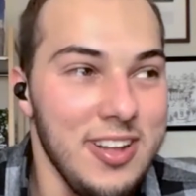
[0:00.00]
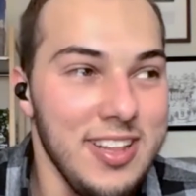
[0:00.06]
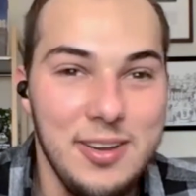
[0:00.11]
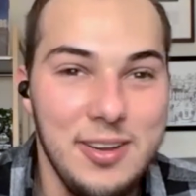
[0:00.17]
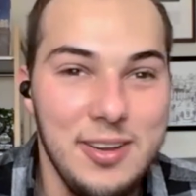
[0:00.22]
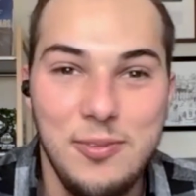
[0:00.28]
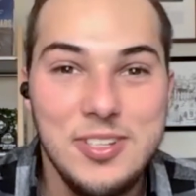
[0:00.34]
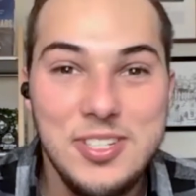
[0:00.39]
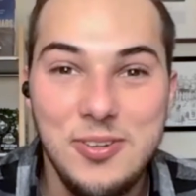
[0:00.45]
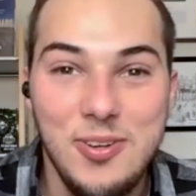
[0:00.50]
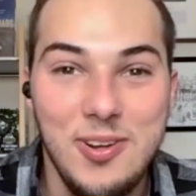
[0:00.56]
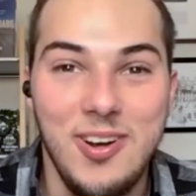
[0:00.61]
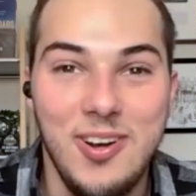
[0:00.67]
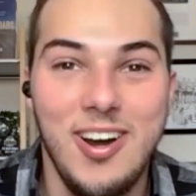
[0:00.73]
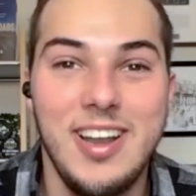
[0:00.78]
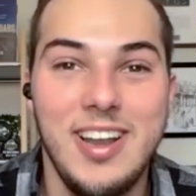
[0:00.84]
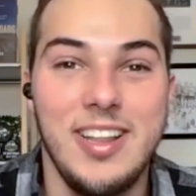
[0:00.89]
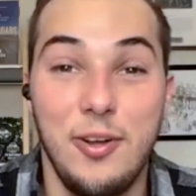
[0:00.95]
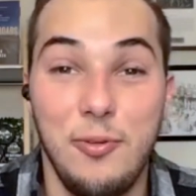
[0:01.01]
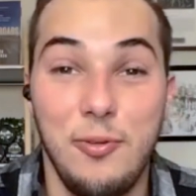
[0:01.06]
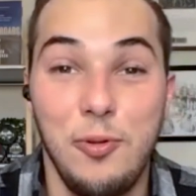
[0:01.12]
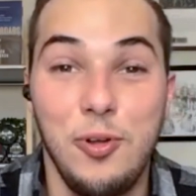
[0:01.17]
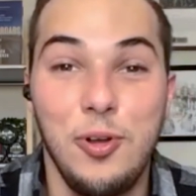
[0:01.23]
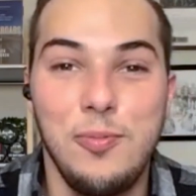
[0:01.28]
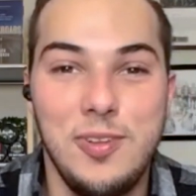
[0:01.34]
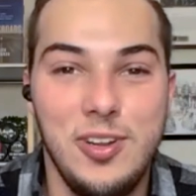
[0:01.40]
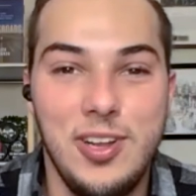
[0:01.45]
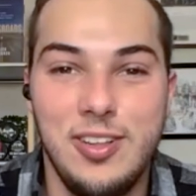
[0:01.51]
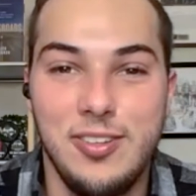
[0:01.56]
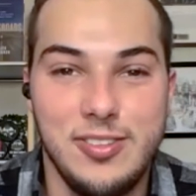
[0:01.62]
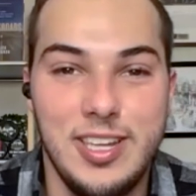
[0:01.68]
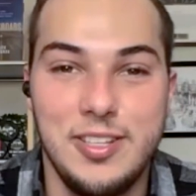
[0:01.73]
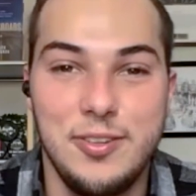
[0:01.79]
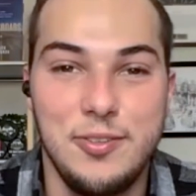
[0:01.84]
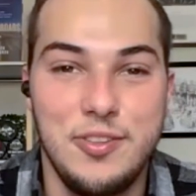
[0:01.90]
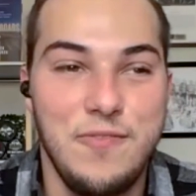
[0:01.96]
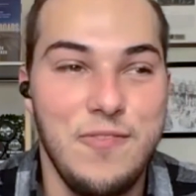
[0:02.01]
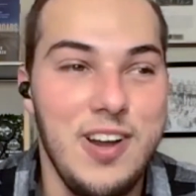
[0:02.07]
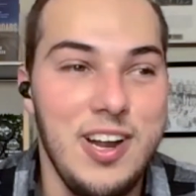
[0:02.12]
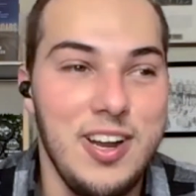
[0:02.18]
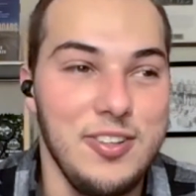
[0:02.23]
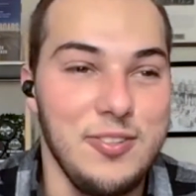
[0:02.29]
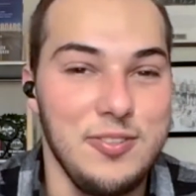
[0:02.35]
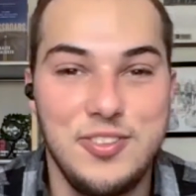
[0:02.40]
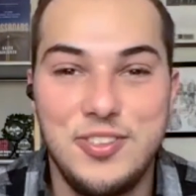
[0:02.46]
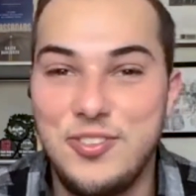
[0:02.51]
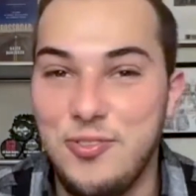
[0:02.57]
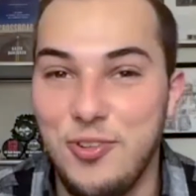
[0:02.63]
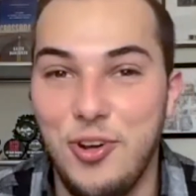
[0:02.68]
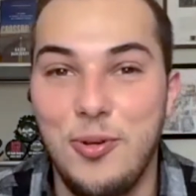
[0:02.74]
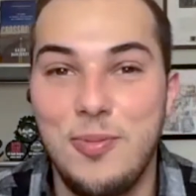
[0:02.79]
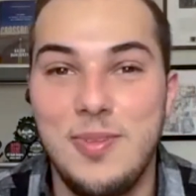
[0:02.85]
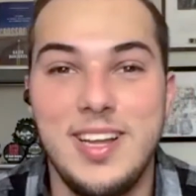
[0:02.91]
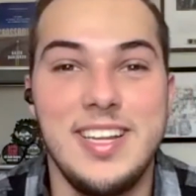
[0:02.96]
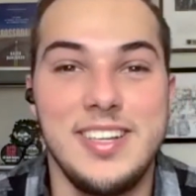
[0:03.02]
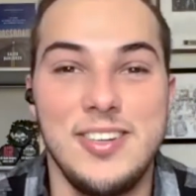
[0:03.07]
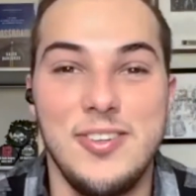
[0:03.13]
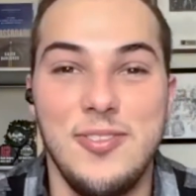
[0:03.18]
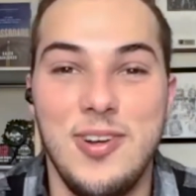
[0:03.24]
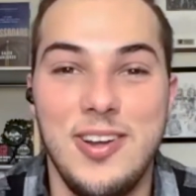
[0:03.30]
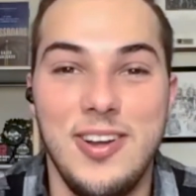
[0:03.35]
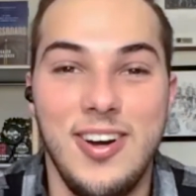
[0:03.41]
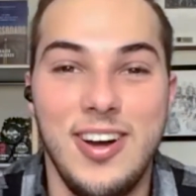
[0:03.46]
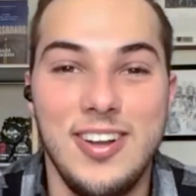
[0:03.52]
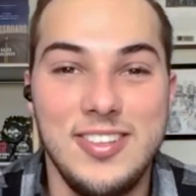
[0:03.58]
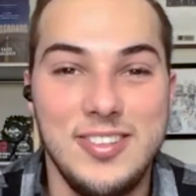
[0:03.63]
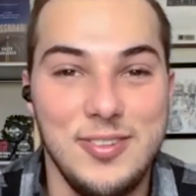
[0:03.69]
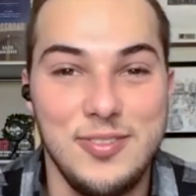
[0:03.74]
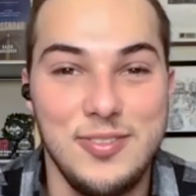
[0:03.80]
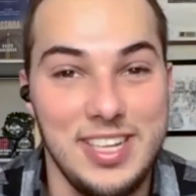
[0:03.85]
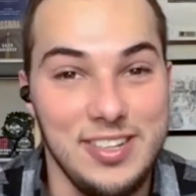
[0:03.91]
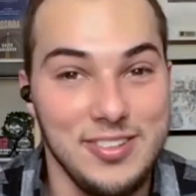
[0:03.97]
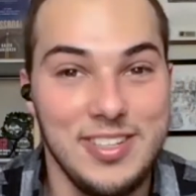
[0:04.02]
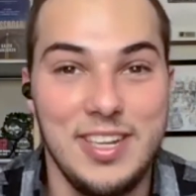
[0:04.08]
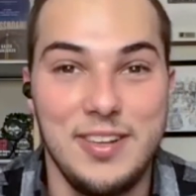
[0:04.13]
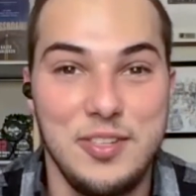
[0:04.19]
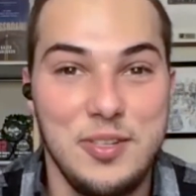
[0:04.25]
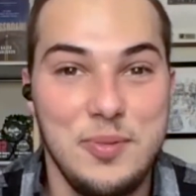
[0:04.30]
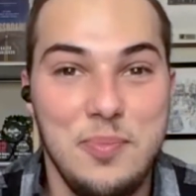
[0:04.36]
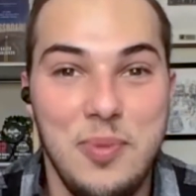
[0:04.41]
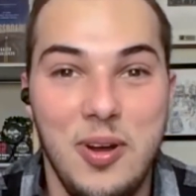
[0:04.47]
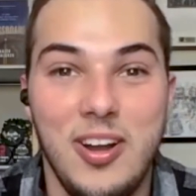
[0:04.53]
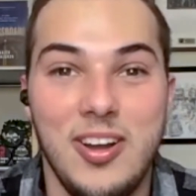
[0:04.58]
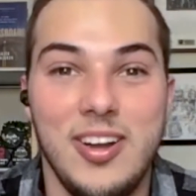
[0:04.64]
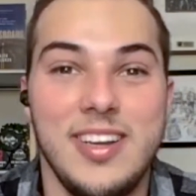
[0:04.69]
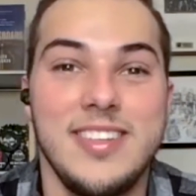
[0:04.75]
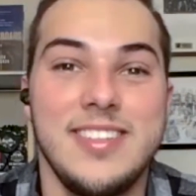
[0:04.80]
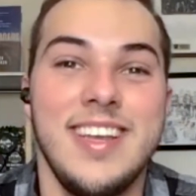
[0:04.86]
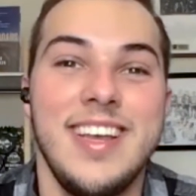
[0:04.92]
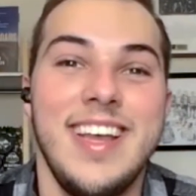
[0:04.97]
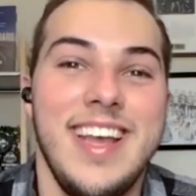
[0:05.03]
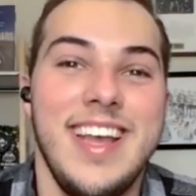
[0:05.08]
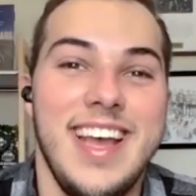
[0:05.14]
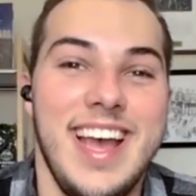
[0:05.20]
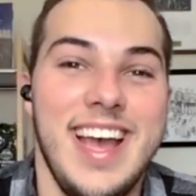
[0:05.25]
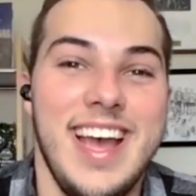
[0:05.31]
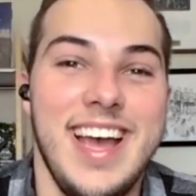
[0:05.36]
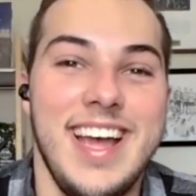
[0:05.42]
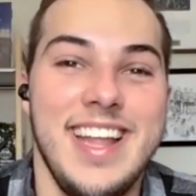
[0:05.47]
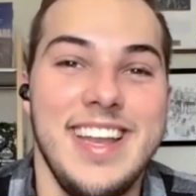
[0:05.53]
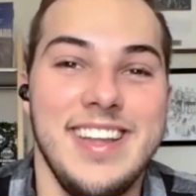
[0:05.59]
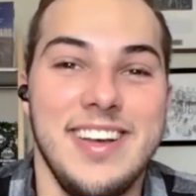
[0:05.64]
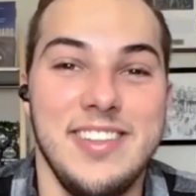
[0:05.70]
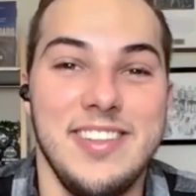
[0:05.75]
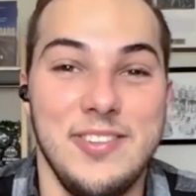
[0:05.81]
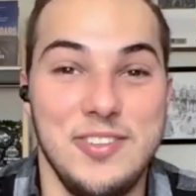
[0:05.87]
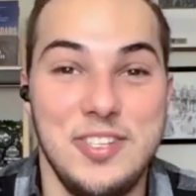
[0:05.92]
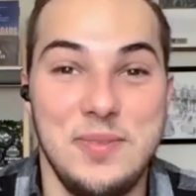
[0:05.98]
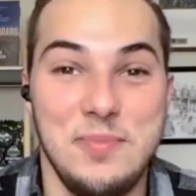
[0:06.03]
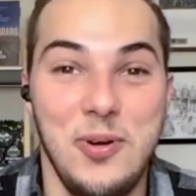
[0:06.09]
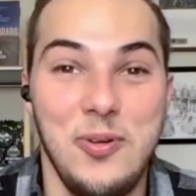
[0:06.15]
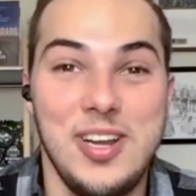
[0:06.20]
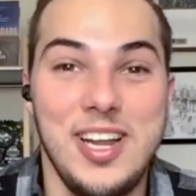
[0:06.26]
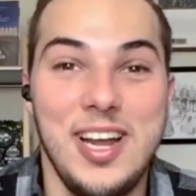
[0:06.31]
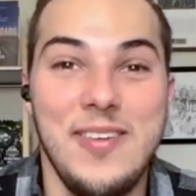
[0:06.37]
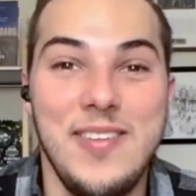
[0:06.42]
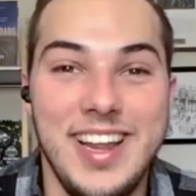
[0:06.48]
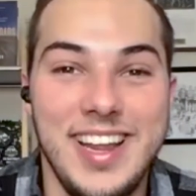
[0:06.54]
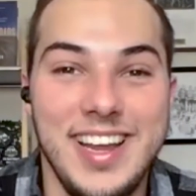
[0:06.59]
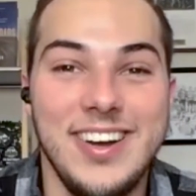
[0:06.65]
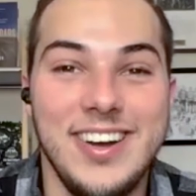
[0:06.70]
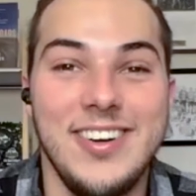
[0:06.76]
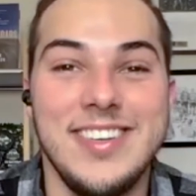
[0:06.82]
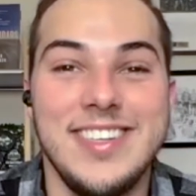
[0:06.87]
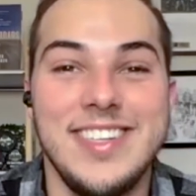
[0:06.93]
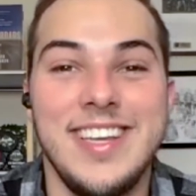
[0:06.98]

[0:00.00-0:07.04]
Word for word: Like, what's going on?" And the room literally looked like there's fire. There's strobe light going on, so it was like it looked like there's sparks and uh, there's smoke coming out.